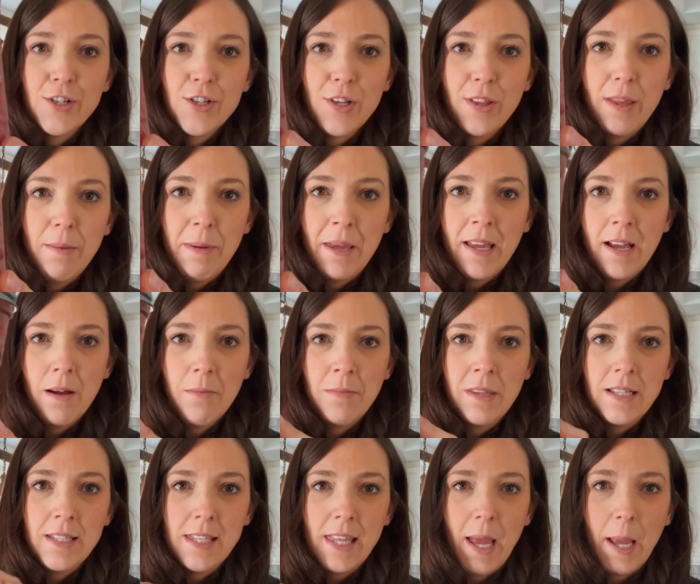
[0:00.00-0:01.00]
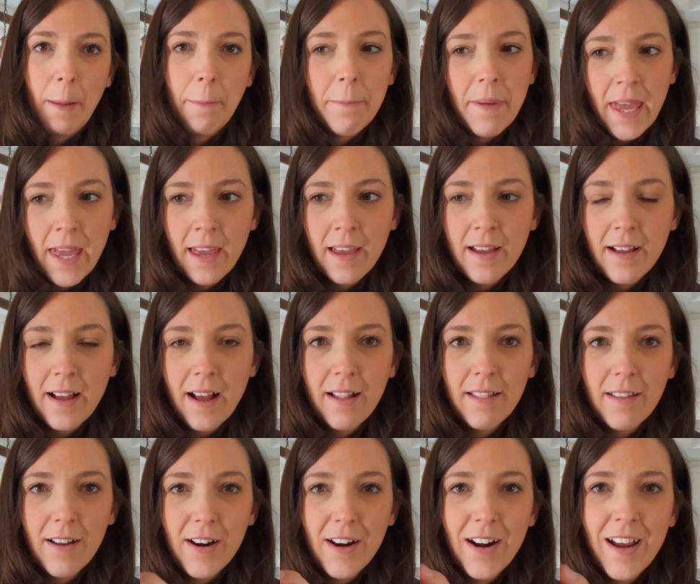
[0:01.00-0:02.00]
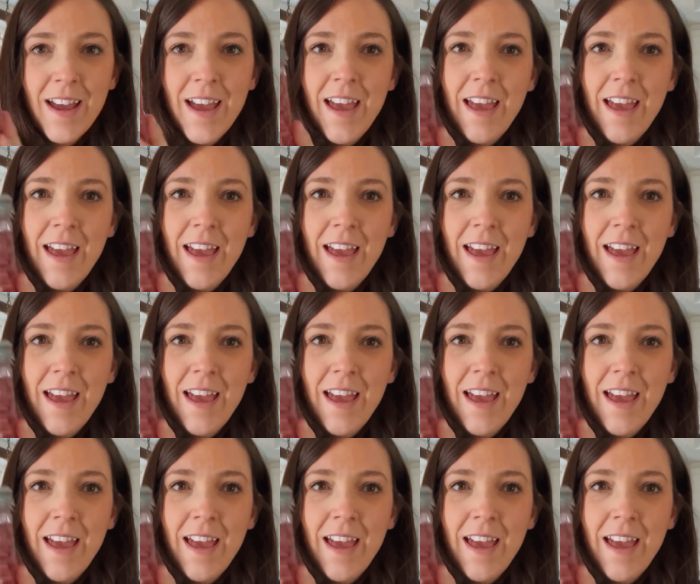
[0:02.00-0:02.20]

so they become this like pink color.